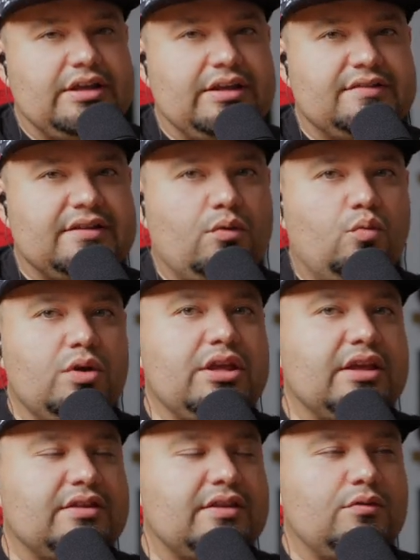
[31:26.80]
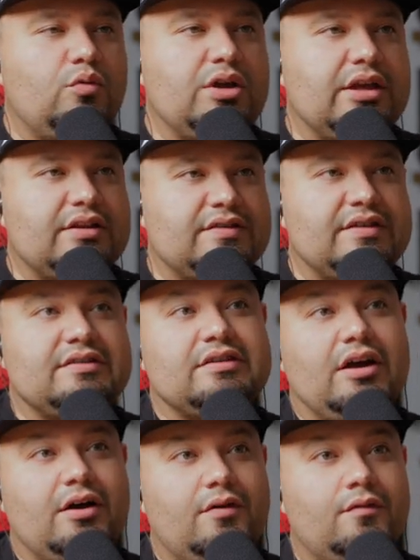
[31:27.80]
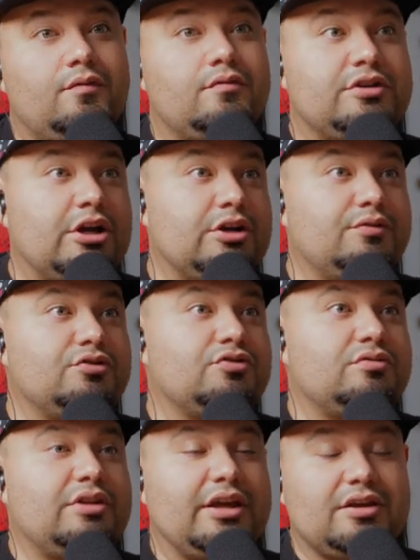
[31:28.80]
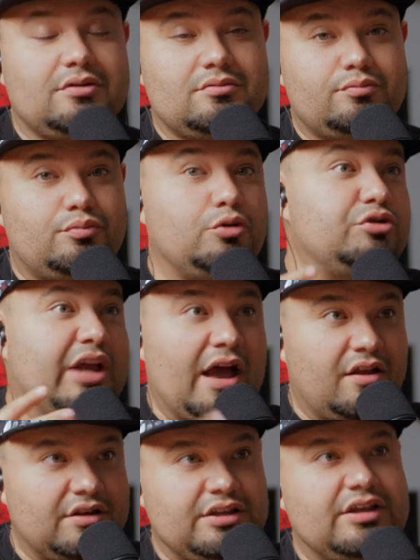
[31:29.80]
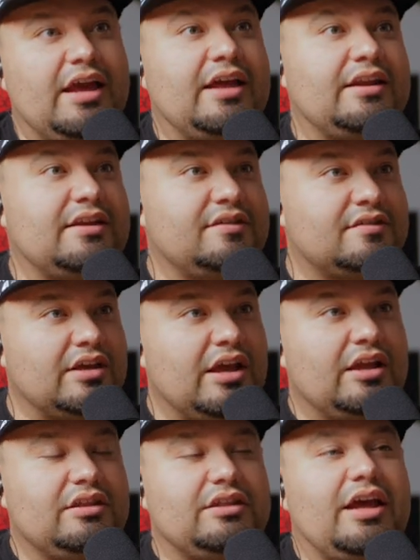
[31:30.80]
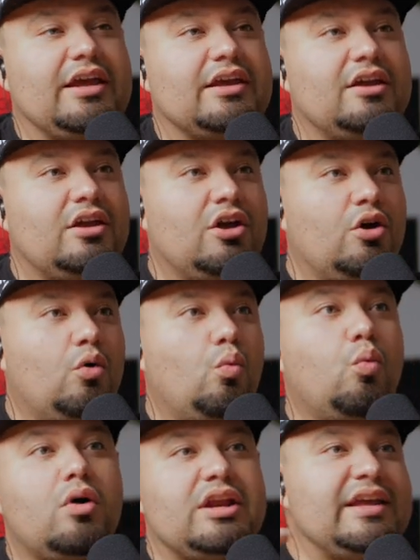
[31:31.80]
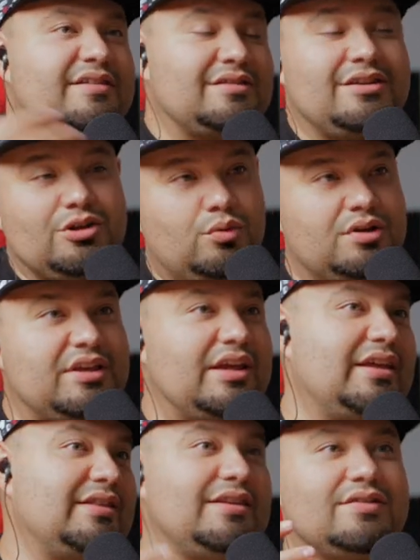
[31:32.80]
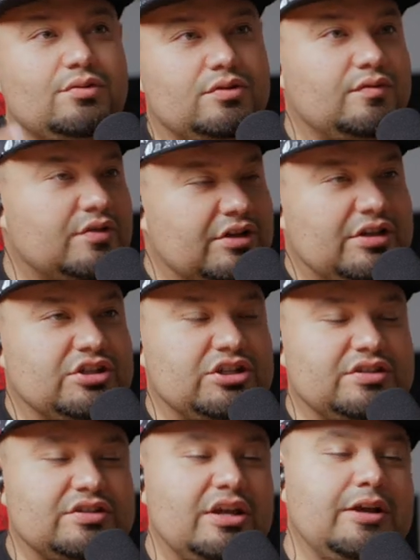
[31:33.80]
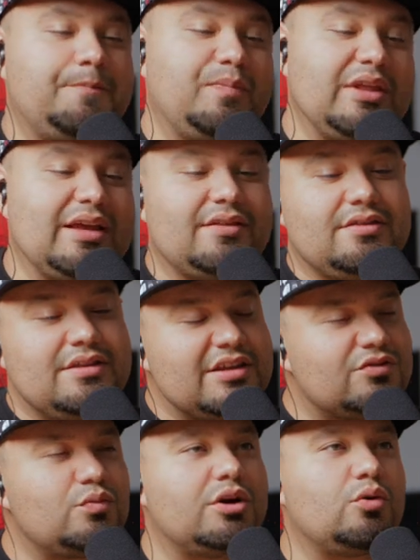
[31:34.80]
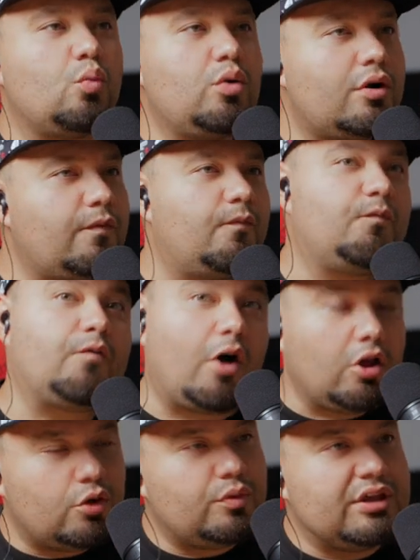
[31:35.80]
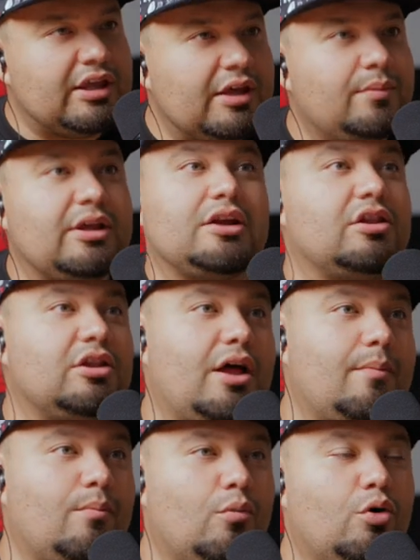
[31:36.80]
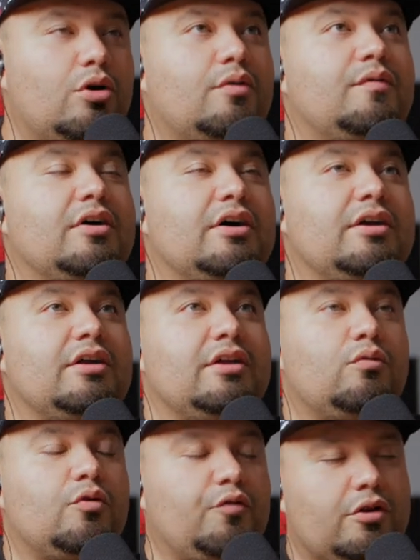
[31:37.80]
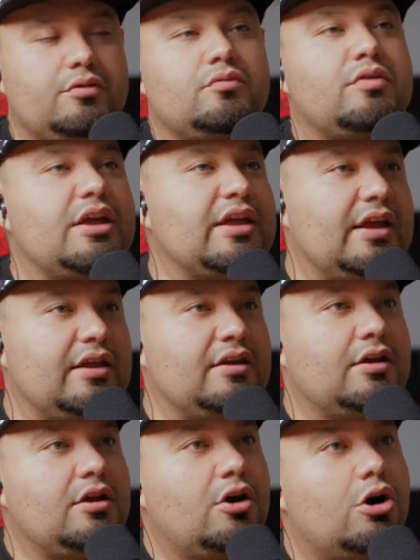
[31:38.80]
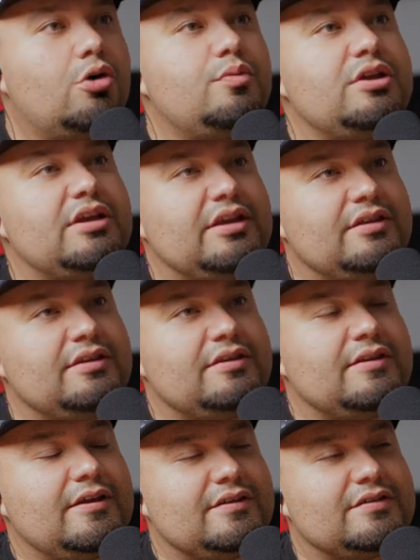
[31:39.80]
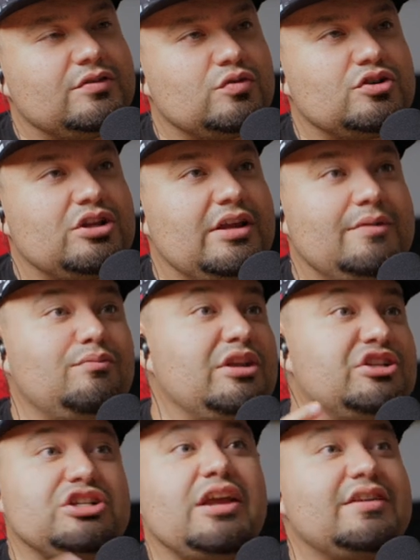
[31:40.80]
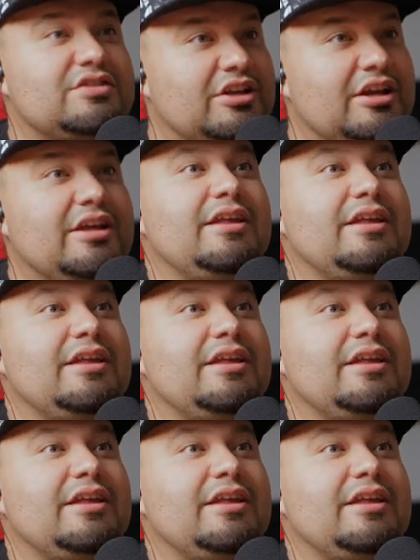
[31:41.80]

is that we get the, we get a sense of Daredevil's like brutality and mm-hmm. his like what he has to deal with in these sort of conditions. In this one, we're following him in a lot more of a we're following Rake and Ovi in the in the situation in being chased